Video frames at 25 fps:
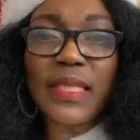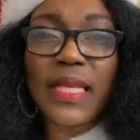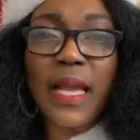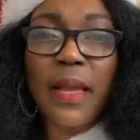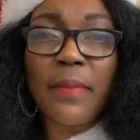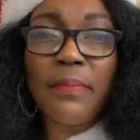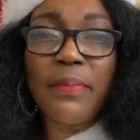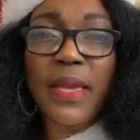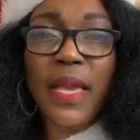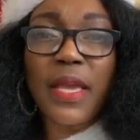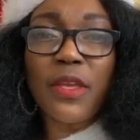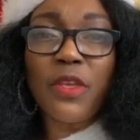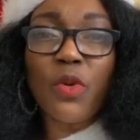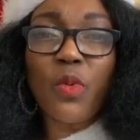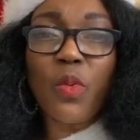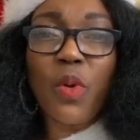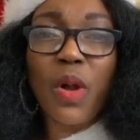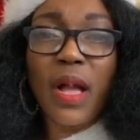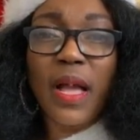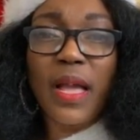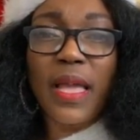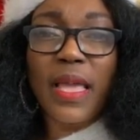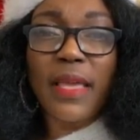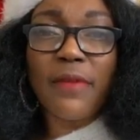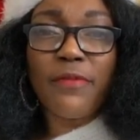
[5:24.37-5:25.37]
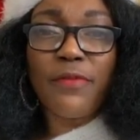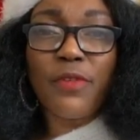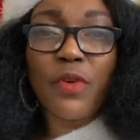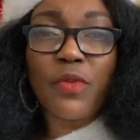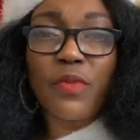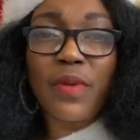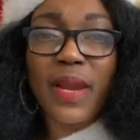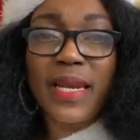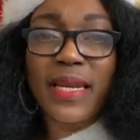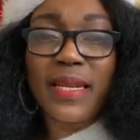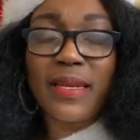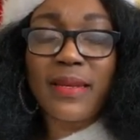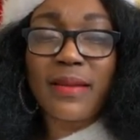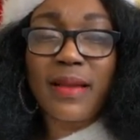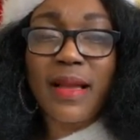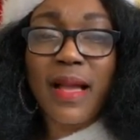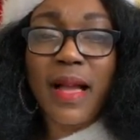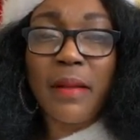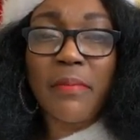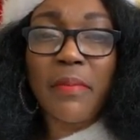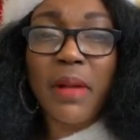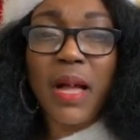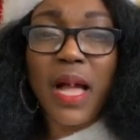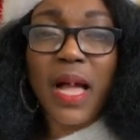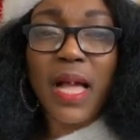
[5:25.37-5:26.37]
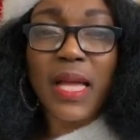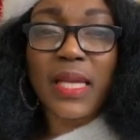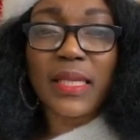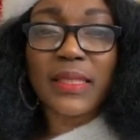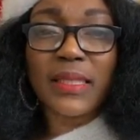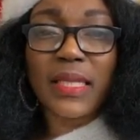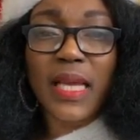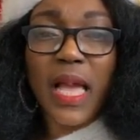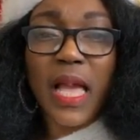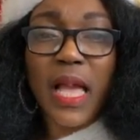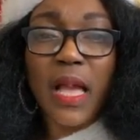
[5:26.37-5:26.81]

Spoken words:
Abia, you are, if you're ready to come on,